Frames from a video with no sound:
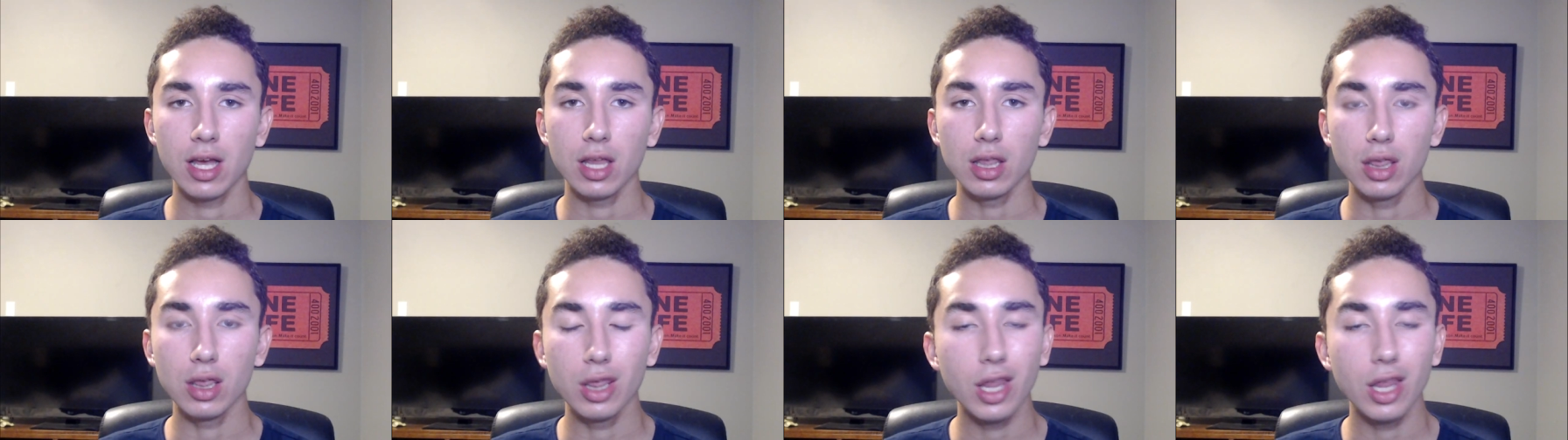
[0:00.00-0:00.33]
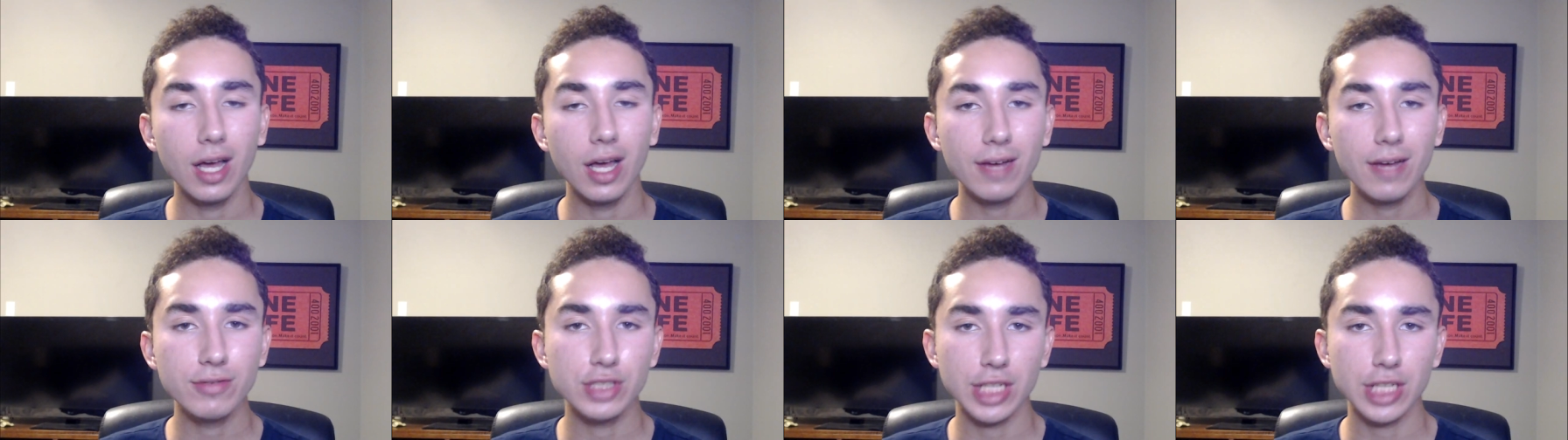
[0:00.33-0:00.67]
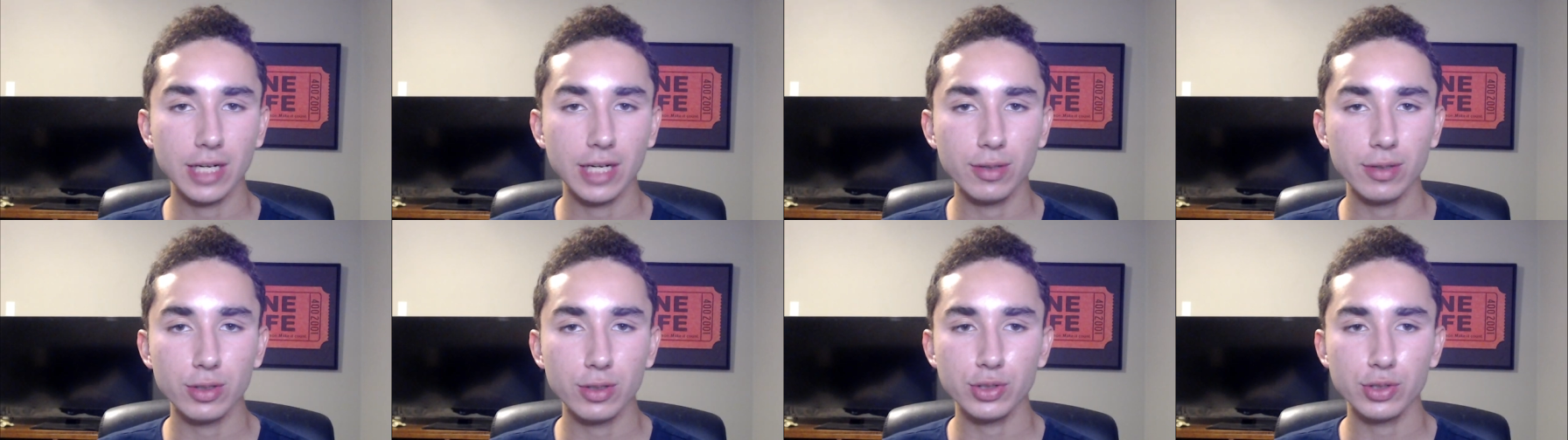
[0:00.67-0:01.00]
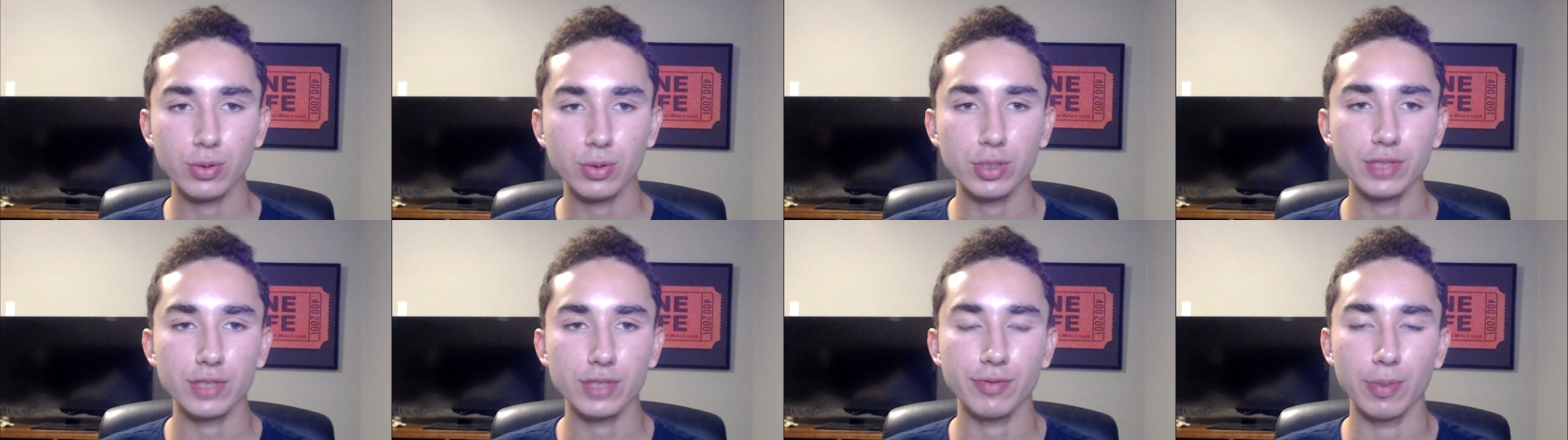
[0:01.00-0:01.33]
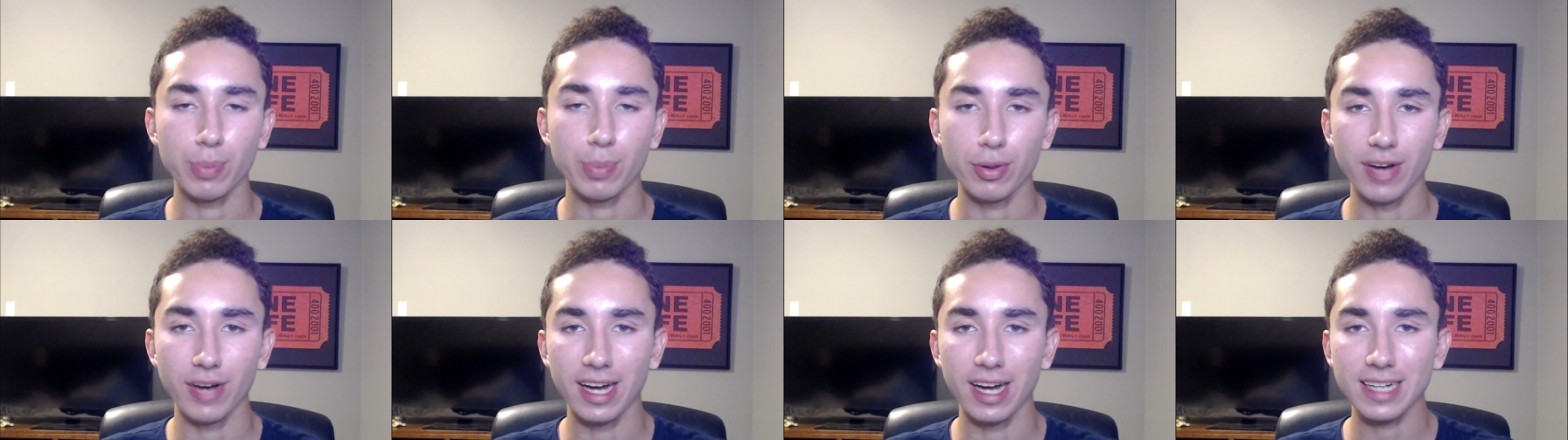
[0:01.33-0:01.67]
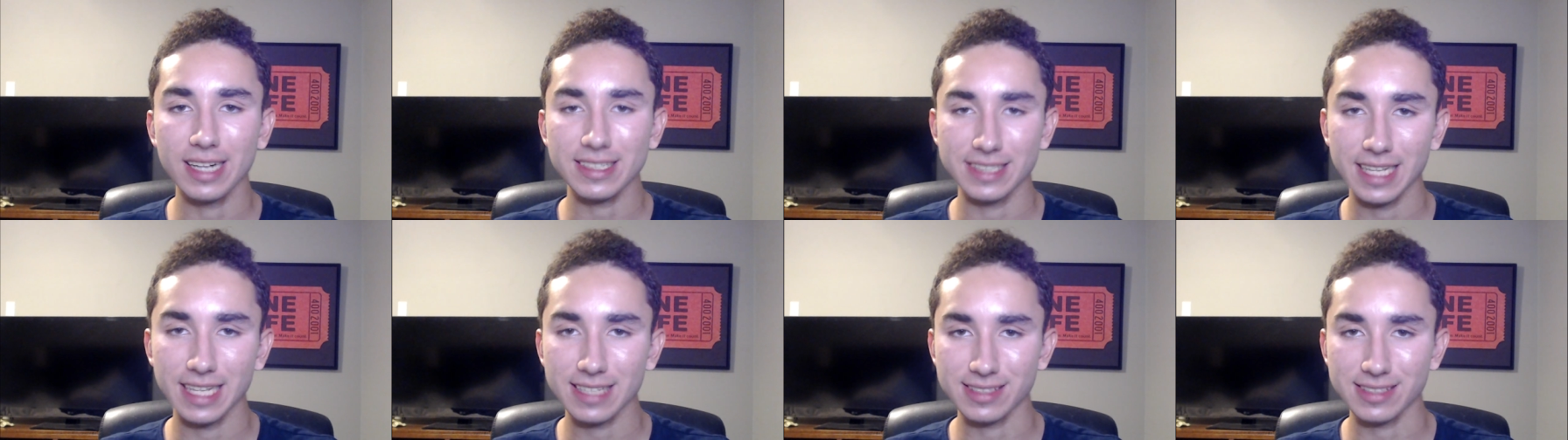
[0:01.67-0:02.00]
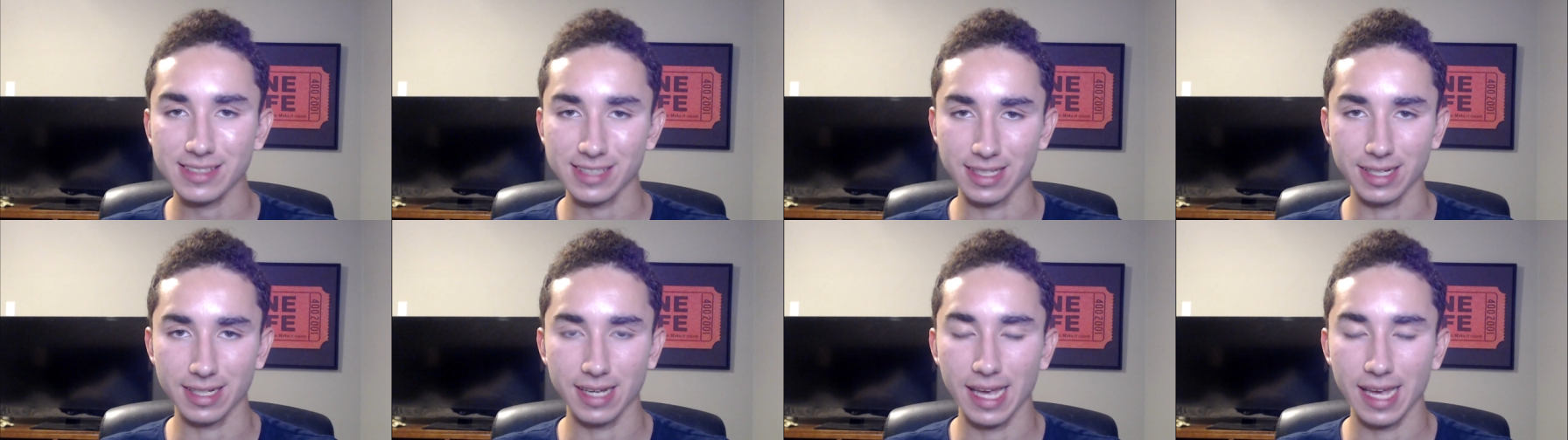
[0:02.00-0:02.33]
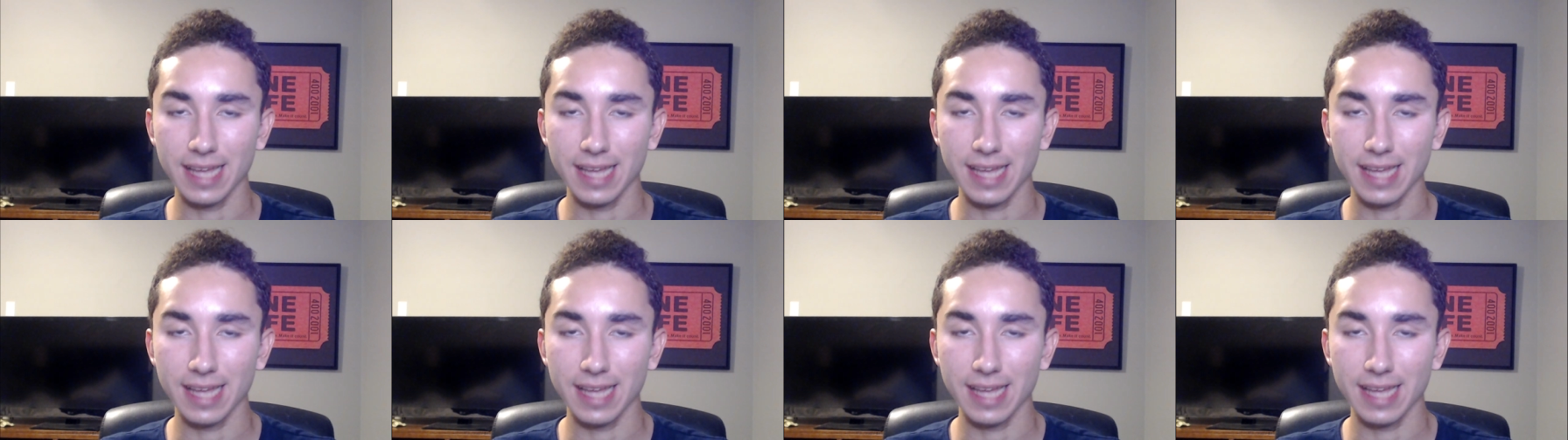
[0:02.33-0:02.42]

love general stores for product testing.